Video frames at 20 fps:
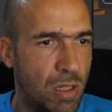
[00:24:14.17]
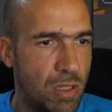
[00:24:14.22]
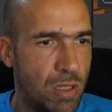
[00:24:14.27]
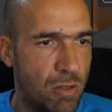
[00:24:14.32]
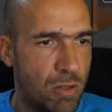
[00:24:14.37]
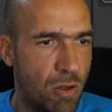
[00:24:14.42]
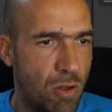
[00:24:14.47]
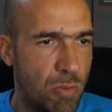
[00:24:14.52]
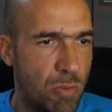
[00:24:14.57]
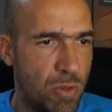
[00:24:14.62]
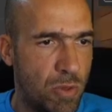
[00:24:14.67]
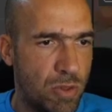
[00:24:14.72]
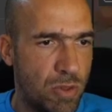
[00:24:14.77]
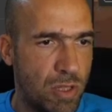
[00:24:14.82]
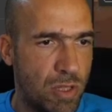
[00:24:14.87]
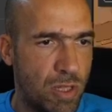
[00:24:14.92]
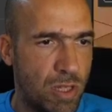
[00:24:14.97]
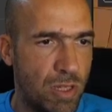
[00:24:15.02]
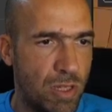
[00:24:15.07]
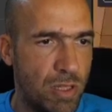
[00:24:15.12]
It
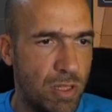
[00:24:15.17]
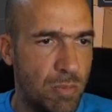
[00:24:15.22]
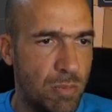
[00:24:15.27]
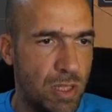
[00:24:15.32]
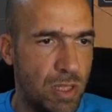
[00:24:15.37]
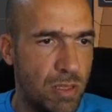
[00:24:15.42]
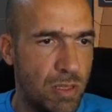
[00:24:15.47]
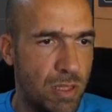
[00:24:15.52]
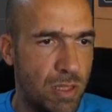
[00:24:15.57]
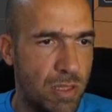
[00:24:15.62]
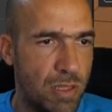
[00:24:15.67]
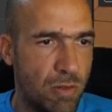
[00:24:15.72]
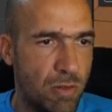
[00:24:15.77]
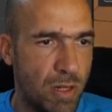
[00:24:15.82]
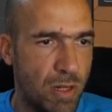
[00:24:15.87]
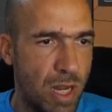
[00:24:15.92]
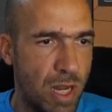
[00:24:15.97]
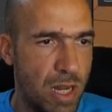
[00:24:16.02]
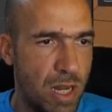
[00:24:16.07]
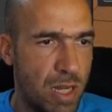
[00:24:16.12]
almost cut it, but it's
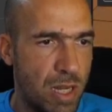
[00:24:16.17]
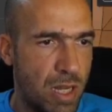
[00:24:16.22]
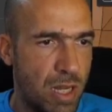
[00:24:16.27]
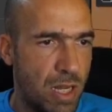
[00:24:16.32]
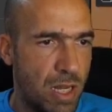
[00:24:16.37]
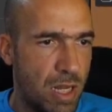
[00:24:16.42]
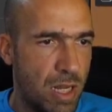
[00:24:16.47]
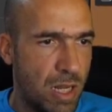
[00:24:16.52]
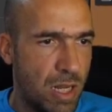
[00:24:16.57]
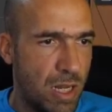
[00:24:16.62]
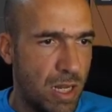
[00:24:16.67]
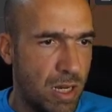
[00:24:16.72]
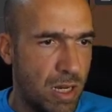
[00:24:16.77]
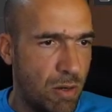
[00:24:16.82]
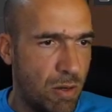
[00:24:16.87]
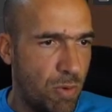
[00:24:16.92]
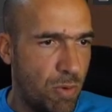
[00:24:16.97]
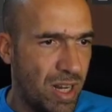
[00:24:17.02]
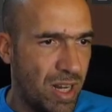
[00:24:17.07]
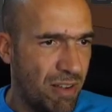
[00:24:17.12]
okay.
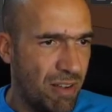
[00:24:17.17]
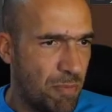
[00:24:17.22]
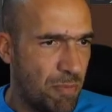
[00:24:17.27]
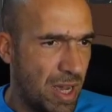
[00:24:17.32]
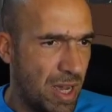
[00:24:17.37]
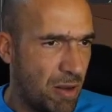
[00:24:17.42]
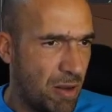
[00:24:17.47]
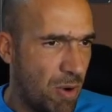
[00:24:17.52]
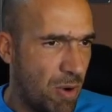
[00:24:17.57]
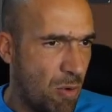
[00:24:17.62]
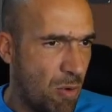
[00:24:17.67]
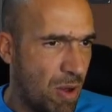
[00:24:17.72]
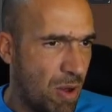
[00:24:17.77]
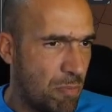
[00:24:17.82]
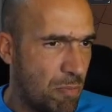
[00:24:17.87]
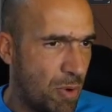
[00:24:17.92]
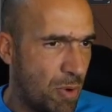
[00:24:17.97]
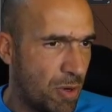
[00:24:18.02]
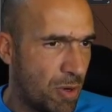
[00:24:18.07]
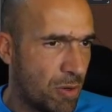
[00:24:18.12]
Here we have, by the way,
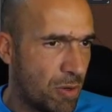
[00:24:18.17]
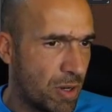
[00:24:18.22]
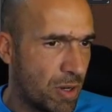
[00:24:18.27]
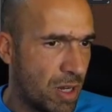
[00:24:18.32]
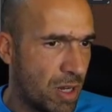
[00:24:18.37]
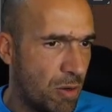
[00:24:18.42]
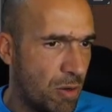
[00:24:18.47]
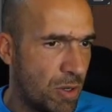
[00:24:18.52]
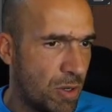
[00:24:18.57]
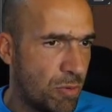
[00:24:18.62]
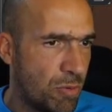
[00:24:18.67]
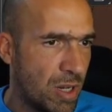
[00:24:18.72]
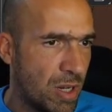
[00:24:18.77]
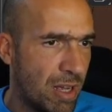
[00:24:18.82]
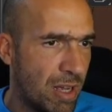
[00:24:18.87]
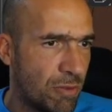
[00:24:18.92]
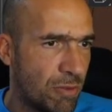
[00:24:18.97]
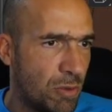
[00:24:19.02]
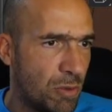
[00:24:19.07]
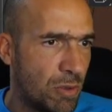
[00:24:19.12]
one polygon here, which we
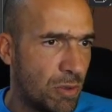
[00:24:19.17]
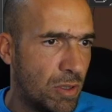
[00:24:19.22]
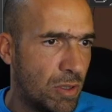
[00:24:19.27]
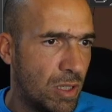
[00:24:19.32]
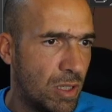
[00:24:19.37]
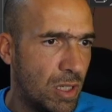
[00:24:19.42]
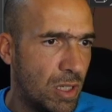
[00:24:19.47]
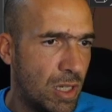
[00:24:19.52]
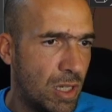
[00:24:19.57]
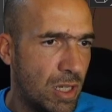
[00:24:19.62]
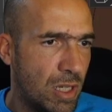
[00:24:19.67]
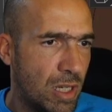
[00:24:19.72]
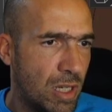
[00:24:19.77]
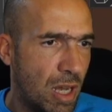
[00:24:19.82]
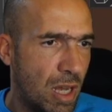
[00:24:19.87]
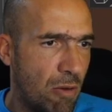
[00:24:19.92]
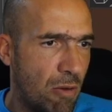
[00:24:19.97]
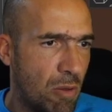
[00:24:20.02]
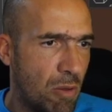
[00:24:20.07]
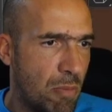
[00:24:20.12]
have to...
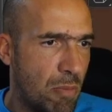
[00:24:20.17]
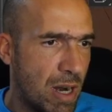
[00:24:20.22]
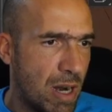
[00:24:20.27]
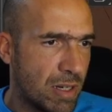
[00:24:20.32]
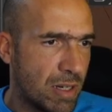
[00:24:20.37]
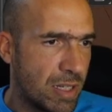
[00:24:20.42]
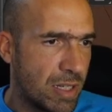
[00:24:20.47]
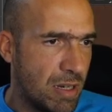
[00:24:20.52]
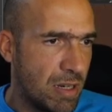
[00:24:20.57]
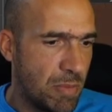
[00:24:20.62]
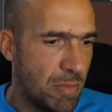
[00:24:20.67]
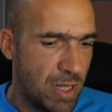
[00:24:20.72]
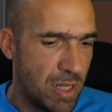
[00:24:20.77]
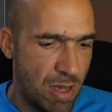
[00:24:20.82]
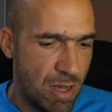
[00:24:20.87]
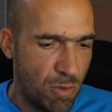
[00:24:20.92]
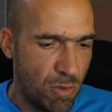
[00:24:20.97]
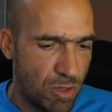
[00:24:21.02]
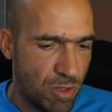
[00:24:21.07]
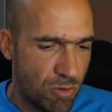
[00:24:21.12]
I will mark seam
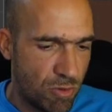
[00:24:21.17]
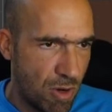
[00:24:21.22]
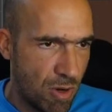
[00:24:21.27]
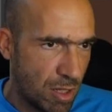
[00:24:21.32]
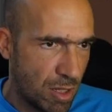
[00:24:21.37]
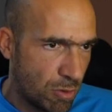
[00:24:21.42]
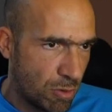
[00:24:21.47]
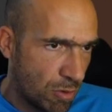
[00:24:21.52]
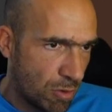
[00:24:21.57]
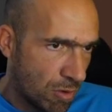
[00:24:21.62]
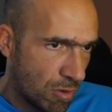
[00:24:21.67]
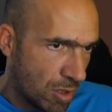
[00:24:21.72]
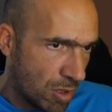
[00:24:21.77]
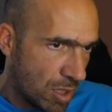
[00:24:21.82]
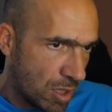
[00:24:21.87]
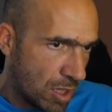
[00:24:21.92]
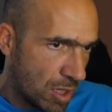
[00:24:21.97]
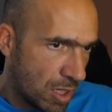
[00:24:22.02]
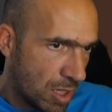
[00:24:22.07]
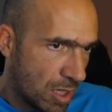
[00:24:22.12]
and I will try to...
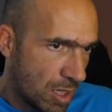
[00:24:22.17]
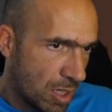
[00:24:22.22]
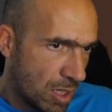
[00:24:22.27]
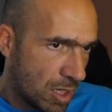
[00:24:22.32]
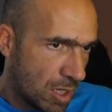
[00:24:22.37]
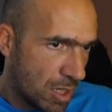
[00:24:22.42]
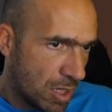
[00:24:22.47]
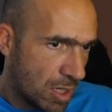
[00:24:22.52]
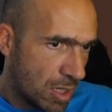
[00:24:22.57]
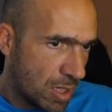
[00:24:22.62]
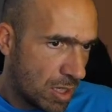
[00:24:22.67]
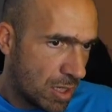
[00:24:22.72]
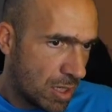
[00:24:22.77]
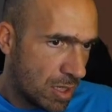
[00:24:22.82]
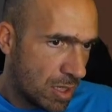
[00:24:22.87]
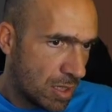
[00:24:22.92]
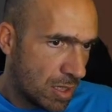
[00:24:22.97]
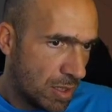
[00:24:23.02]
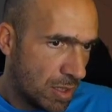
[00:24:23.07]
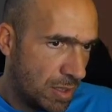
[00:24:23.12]

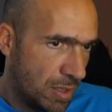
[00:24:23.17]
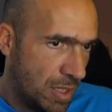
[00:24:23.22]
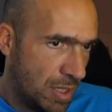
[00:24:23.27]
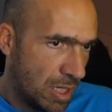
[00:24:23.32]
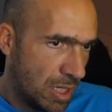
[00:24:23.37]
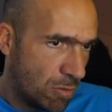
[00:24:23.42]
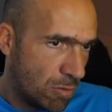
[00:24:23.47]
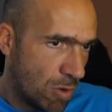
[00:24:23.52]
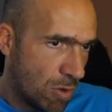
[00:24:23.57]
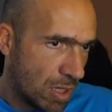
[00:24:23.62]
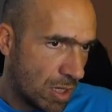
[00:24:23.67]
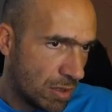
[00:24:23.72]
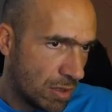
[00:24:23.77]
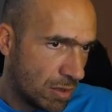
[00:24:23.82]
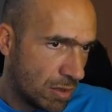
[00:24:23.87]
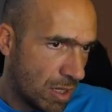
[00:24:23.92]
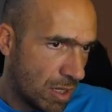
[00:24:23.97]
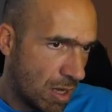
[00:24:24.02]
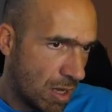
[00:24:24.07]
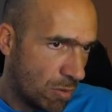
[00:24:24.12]
This
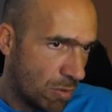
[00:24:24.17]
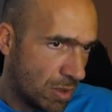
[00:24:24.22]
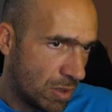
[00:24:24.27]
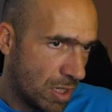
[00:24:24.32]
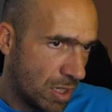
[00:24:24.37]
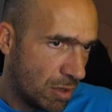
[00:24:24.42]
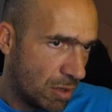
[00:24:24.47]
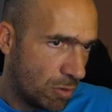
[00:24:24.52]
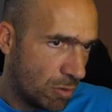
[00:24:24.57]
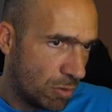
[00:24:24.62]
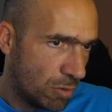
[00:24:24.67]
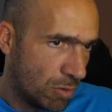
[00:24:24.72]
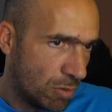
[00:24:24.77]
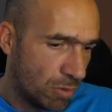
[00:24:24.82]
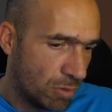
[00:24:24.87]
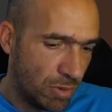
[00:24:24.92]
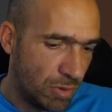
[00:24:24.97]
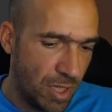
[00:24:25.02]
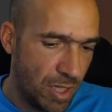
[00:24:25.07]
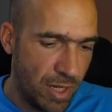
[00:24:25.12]
one, I will need
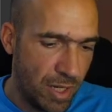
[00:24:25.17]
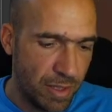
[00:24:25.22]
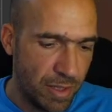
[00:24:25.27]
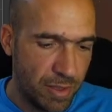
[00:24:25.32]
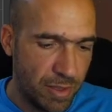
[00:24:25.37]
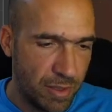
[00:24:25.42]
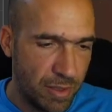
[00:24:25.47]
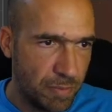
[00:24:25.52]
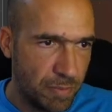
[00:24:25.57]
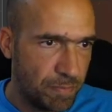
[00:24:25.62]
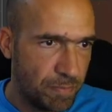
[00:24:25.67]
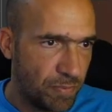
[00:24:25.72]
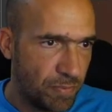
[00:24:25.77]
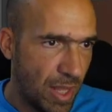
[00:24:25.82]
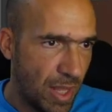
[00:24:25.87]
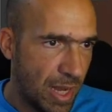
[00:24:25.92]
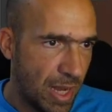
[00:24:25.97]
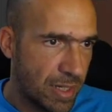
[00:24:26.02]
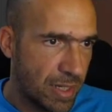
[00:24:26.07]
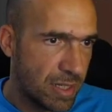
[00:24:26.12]
to delete.
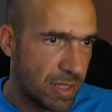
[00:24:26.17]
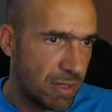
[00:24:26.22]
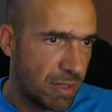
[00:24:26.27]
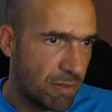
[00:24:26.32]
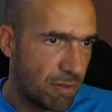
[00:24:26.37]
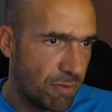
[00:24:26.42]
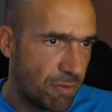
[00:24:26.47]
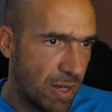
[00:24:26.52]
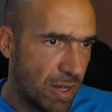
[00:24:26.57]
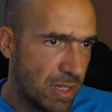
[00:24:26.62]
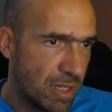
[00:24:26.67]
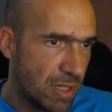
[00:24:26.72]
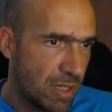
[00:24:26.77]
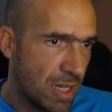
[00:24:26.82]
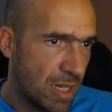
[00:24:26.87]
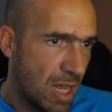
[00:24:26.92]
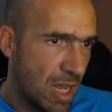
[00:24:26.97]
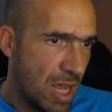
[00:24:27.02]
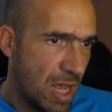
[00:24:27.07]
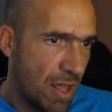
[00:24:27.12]
X
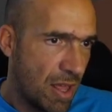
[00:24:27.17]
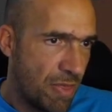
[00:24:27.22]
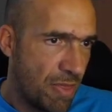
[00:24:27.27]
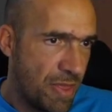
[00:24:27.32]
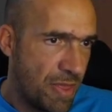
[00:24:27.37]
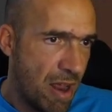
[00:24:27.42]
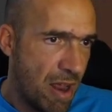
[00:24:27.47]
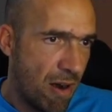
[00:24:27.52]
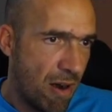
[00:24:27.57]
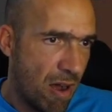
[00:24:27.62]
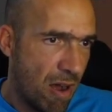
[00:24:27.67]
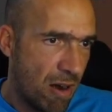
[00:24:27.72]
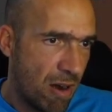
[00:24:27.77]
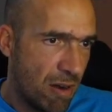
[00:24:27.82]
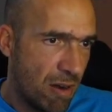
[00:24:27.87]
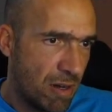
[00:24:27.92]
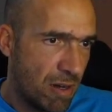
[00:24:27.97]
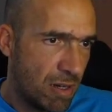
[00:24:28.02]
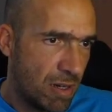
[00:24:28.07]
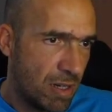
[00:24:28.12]
faces. There
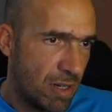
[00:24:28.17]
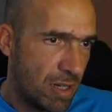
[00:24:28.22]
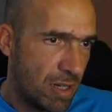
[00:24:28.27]
are